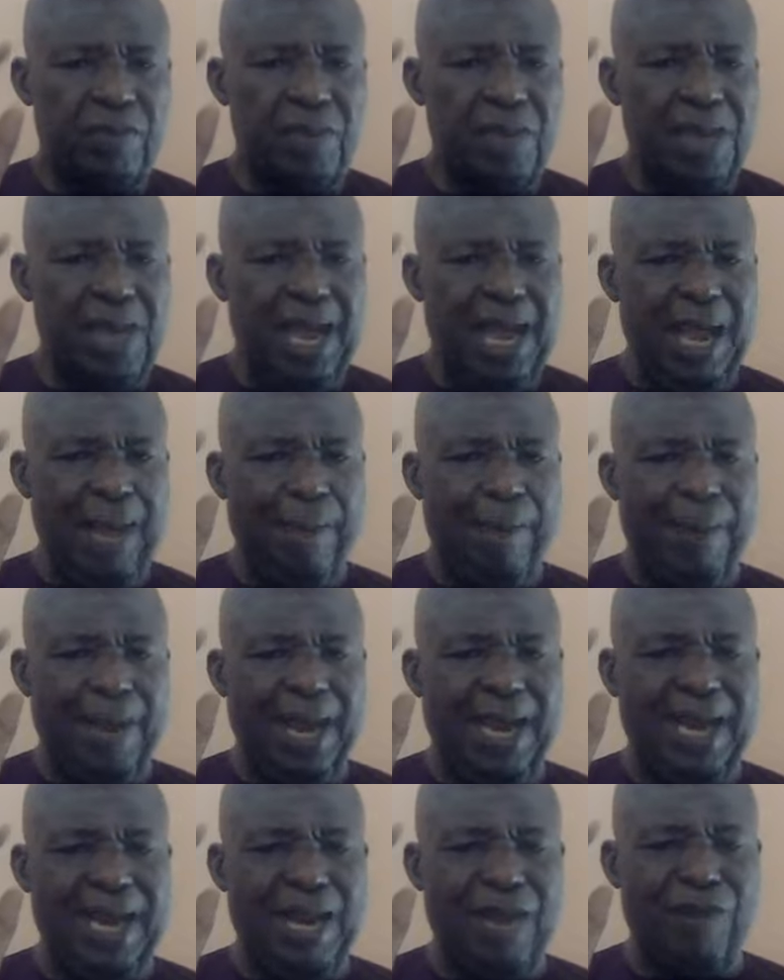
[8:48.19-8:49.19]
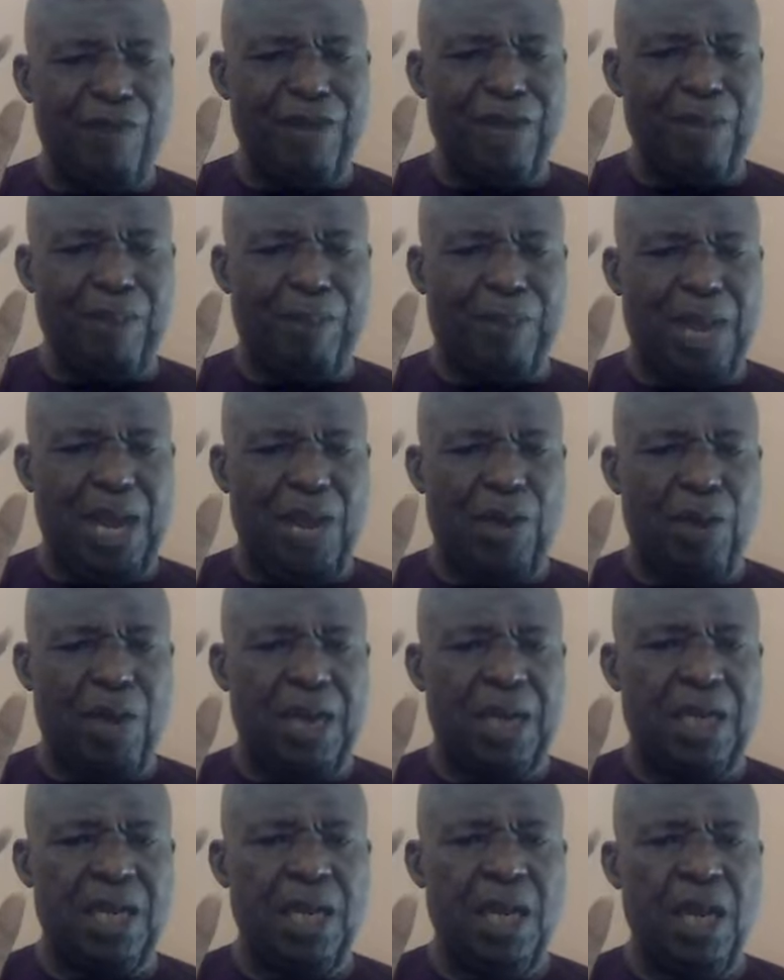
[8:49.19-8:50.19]
I bind every
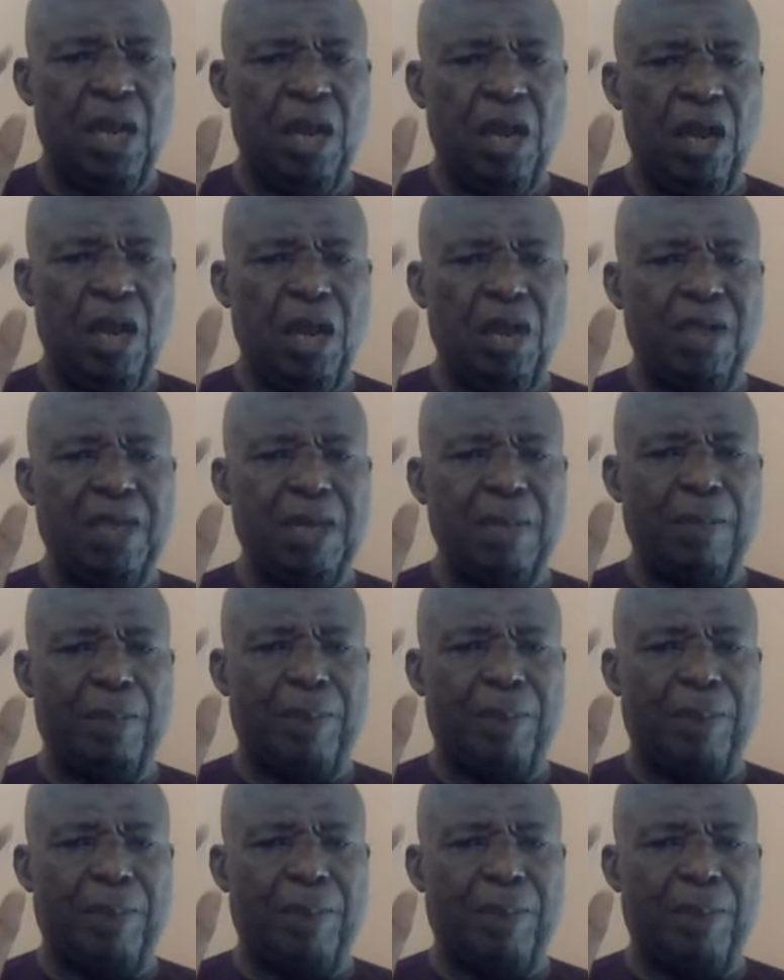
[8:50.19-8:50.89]
power, all the